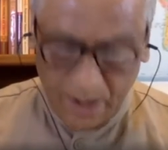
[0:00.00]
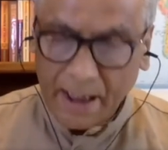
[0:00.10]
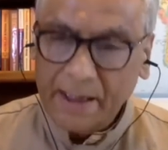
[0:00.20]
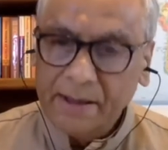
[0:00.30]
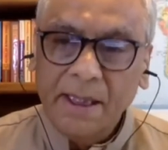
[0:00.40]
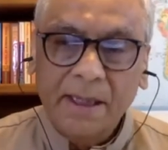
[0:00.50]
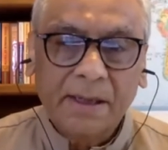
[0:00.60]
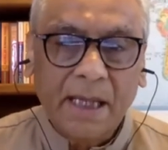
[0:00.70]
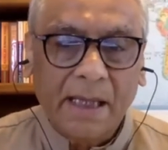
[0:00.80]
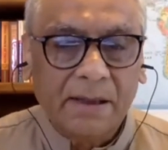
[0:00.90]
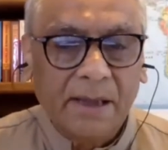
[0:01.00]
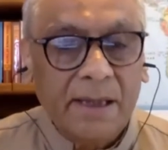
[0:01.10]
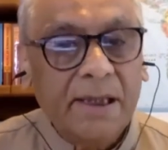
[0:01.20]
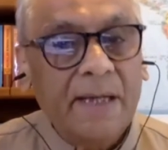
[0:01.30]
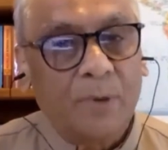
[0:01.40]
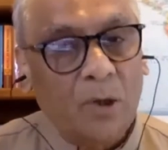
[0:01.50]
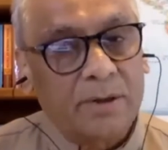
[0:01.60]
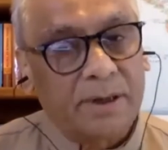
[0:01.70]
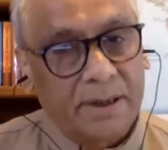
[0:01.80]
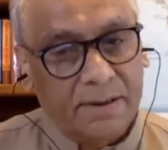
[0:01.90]
And that thinking
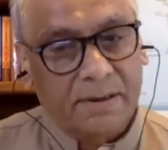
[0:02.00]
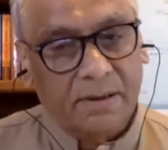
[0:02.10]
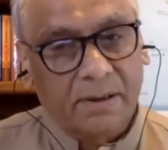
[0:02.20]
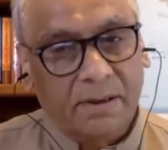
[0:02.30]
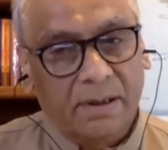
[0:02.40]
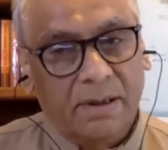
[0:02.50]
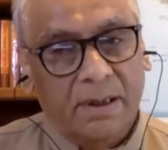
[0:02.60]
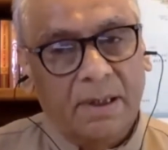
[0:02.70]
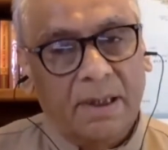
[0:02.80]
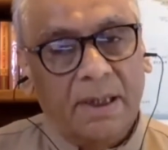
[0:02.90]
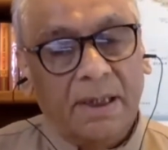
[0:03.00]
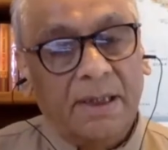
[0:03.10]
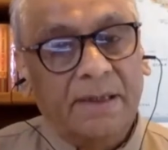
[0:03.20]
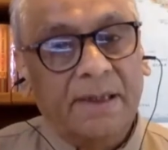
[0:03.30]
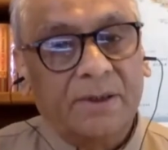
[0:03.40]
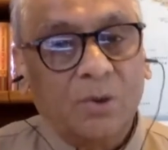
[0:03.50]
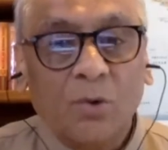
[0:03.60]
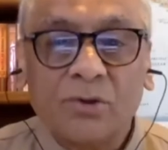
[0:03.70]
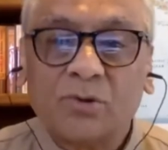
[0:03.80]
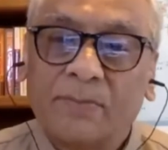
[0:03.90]
process is the
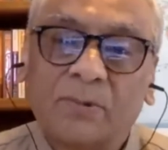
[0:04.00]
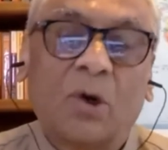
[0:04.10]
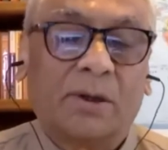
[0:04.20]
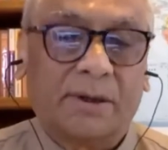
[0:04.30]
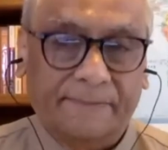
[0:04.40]
source of thought.